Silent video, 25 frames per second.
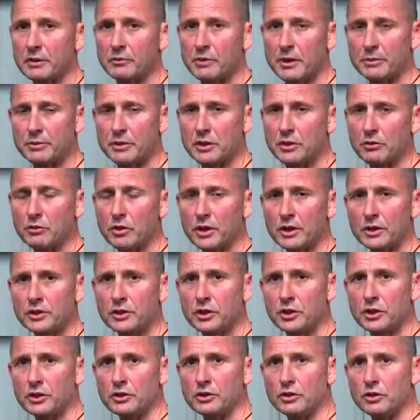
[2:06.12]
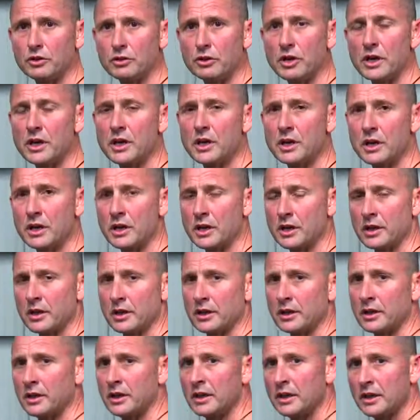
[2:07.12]
reps you want. You can do
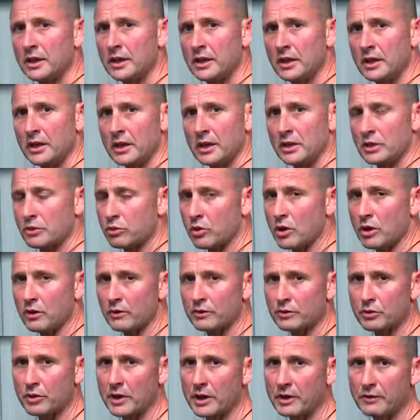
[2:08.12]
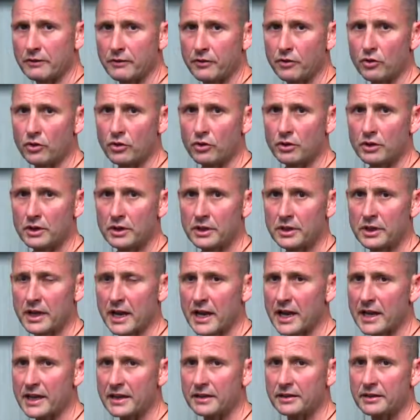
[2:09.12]
12, 24,
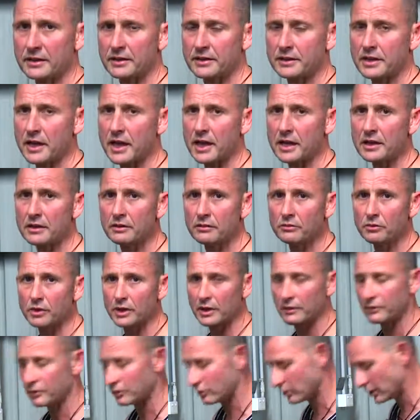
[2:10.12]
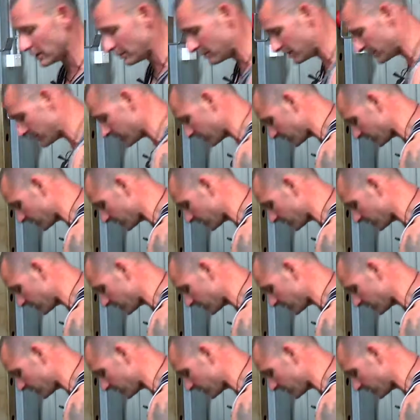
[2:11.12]
8, 10, whatever your limit